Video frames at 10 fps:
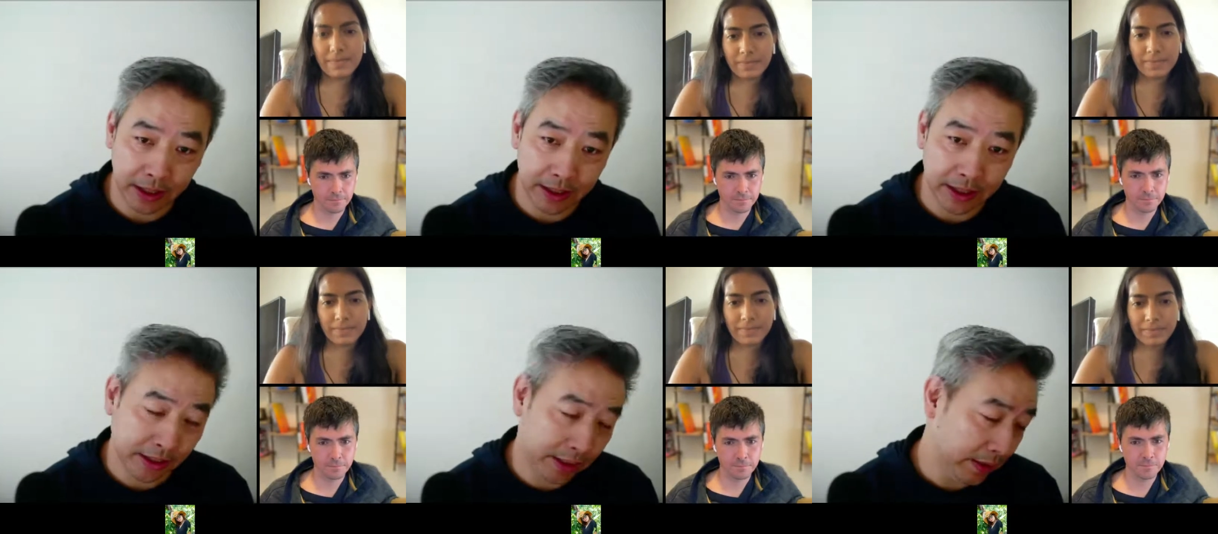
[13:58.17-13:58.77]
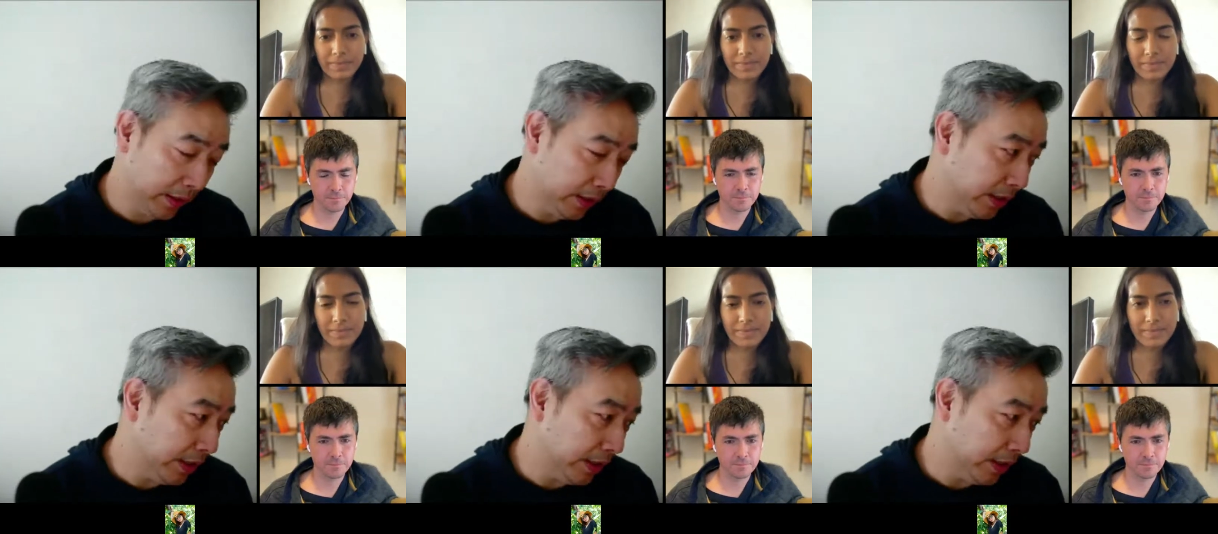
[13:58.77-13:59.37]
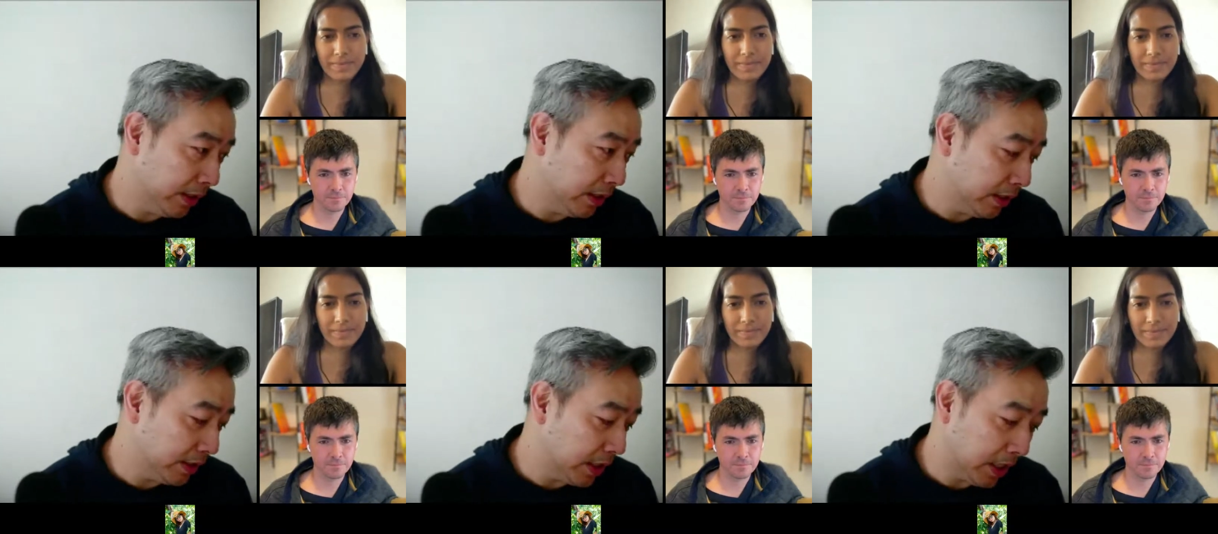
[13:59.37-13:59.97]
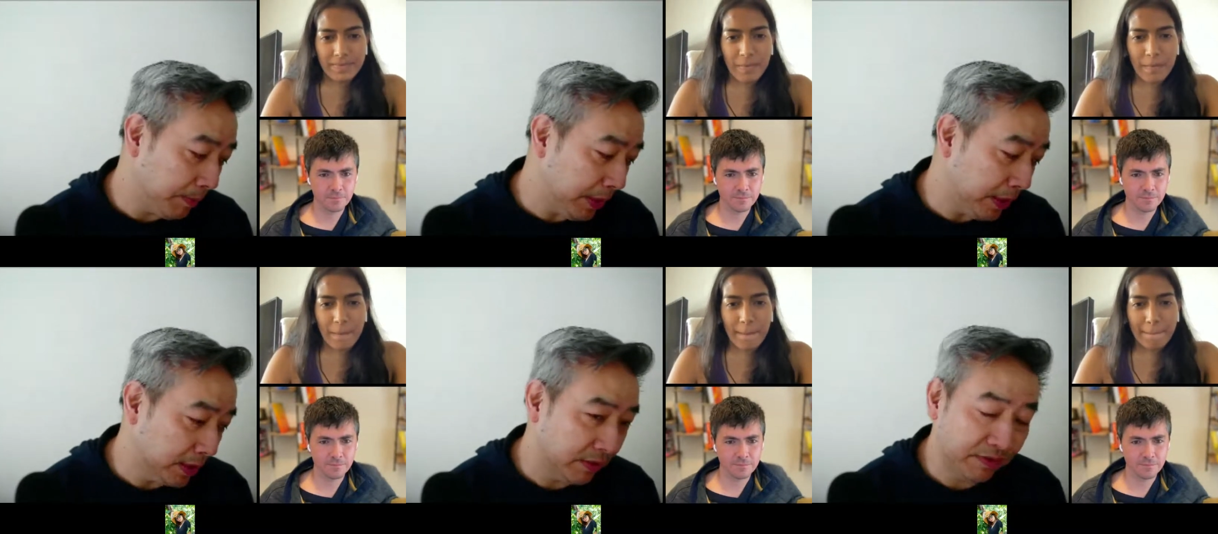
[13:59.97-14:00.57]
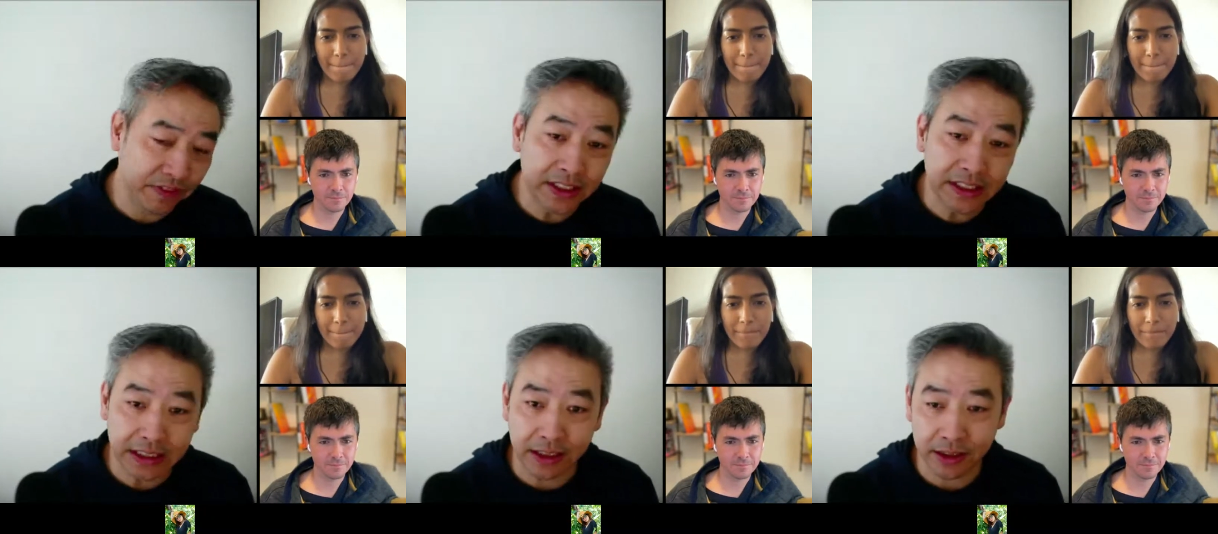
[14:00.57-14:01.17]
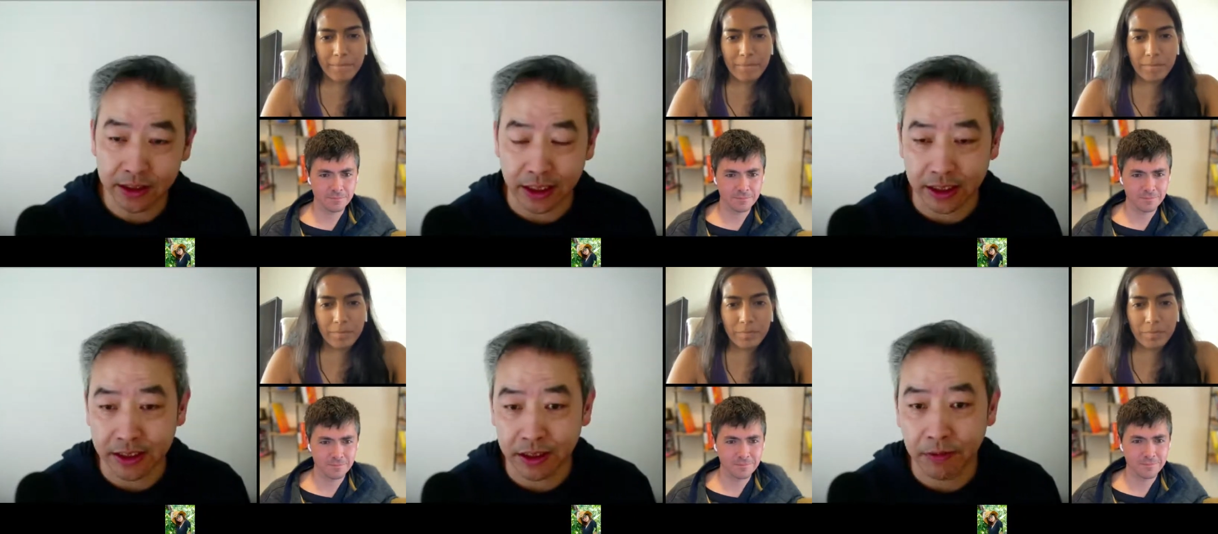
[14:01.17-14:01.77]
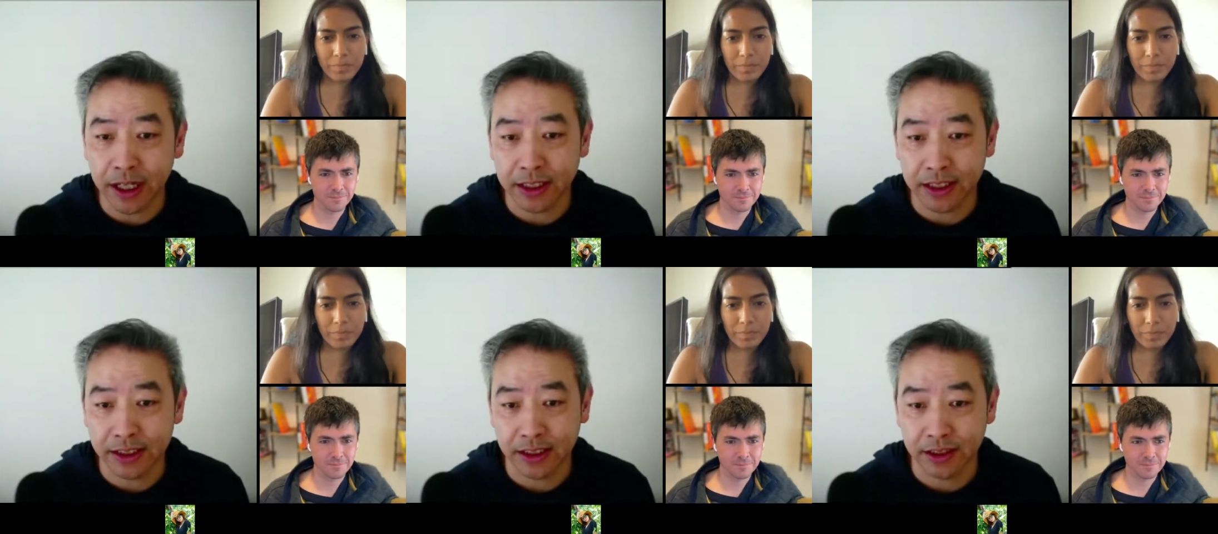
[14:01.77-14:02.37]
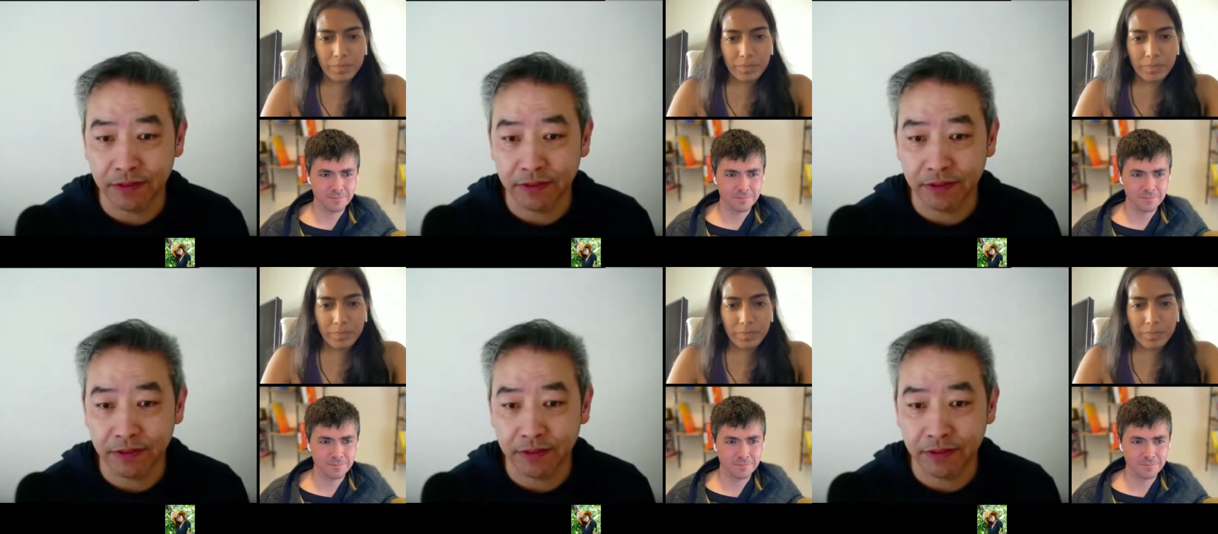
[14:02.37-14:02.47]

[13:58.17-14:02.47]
Speaker 1: And I think mm-hmm. it, it, there's going to be this fizzy. There's like this already this sense of